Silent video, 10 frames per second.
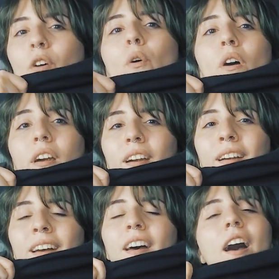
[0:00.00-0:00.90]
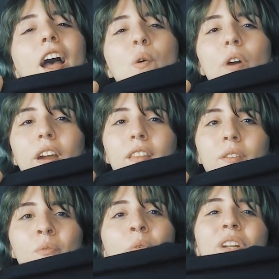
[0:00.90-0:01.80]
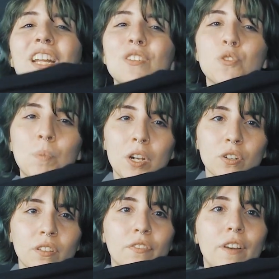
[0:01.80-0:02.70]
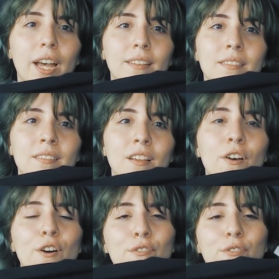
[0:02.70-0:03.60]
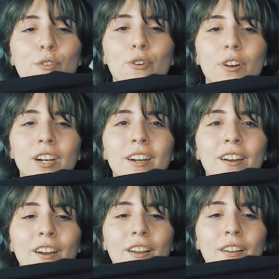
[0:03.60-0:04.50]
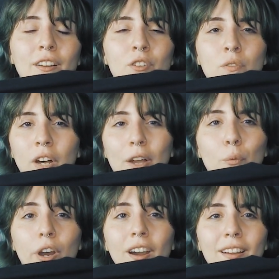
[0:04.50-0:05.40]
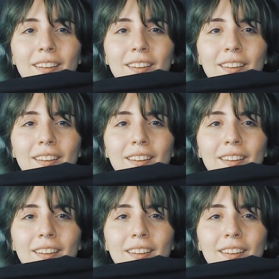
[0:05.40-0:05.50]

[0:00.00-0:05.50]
or I wear them when I do special effects for like work,